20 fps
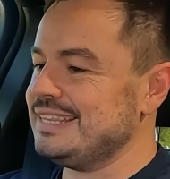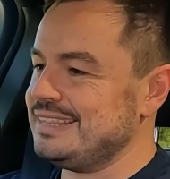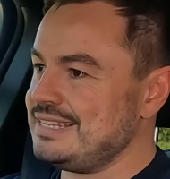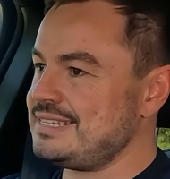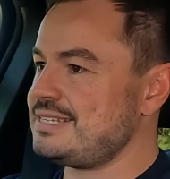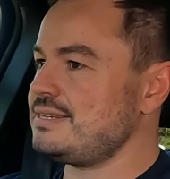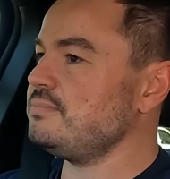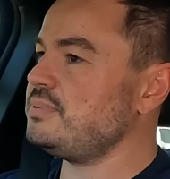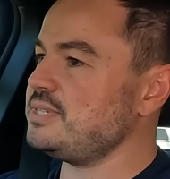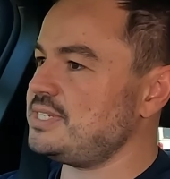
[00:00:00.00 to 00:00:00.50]

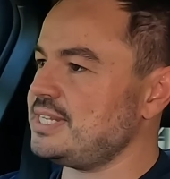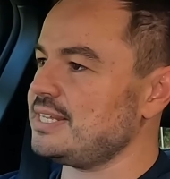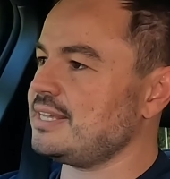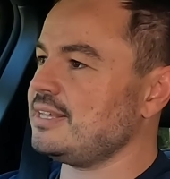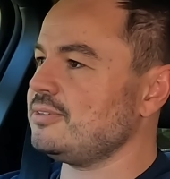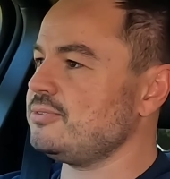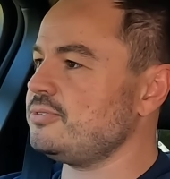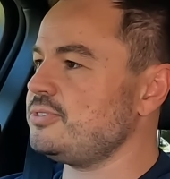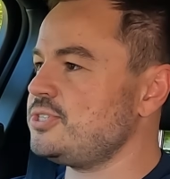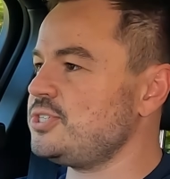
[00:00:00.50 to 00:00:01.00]
This in
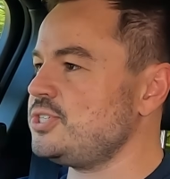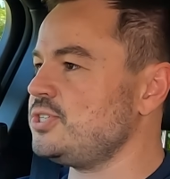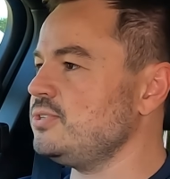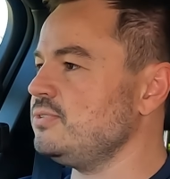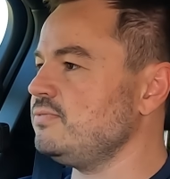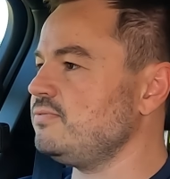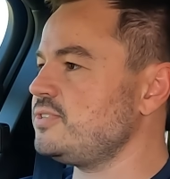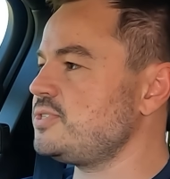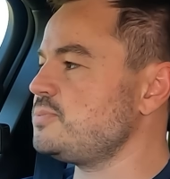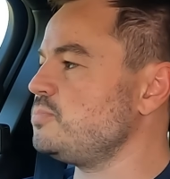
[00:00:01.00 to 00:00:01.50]
particular is
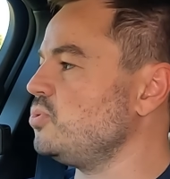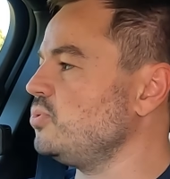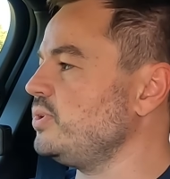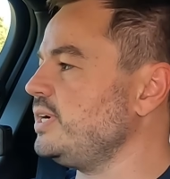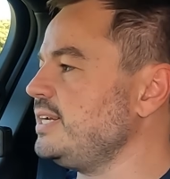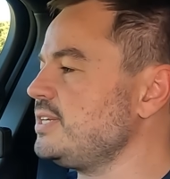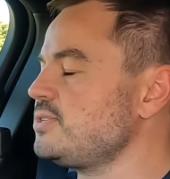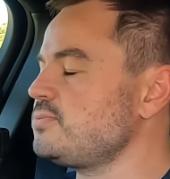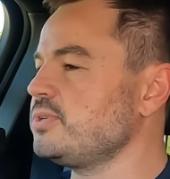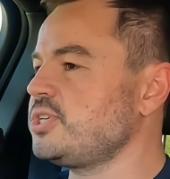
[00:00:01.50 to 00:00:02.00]
tuned for
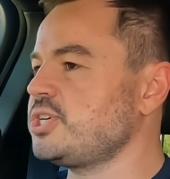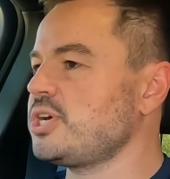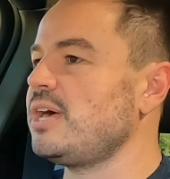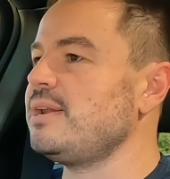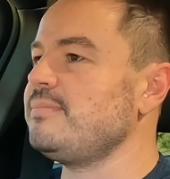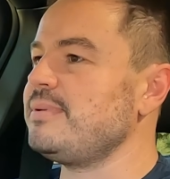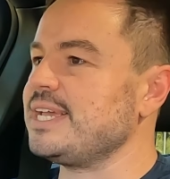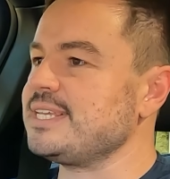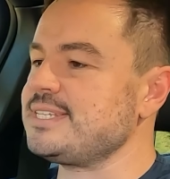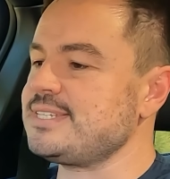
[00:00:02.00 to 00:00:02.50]
sportiness, which
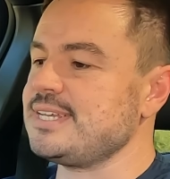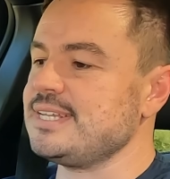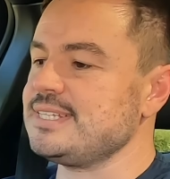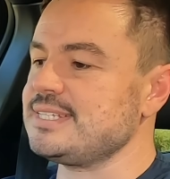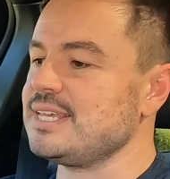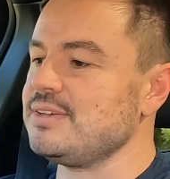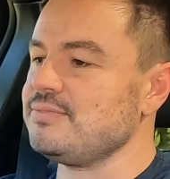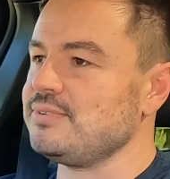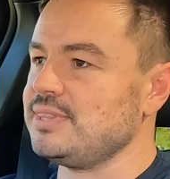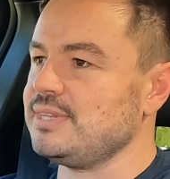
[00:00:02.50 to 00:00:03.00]
kind of makes
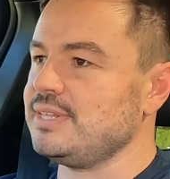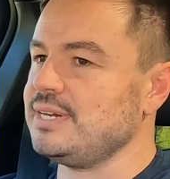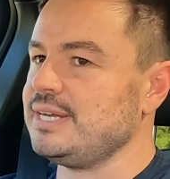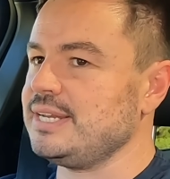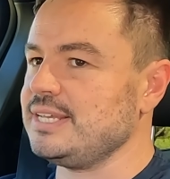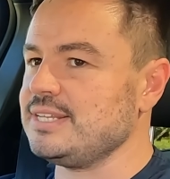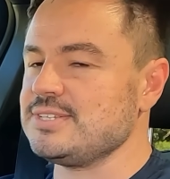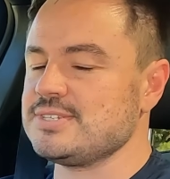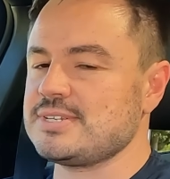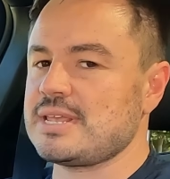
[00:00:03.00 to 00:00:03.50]
sense given that it
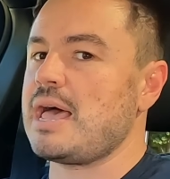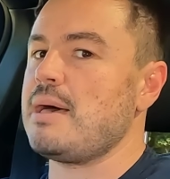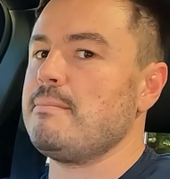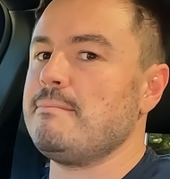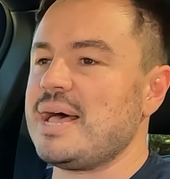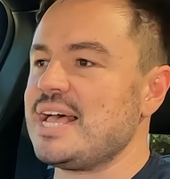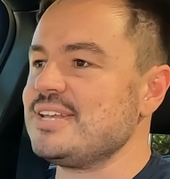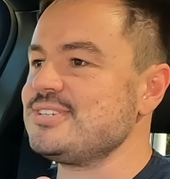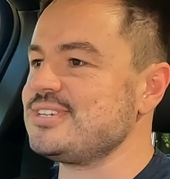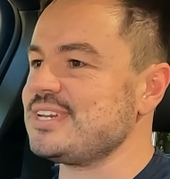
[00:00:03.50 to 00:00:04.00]
is a
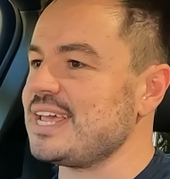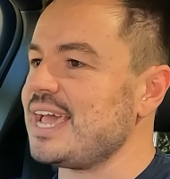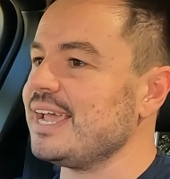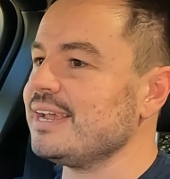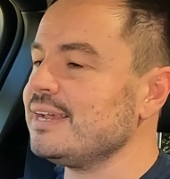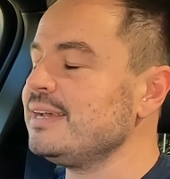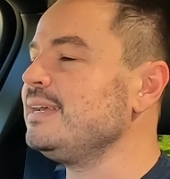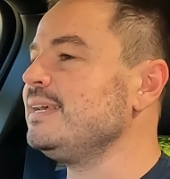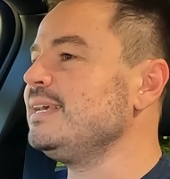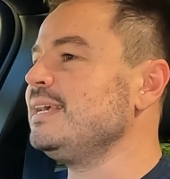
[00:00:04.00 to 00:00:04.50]

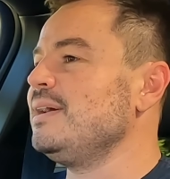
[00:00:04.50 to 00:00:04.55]
Mustang,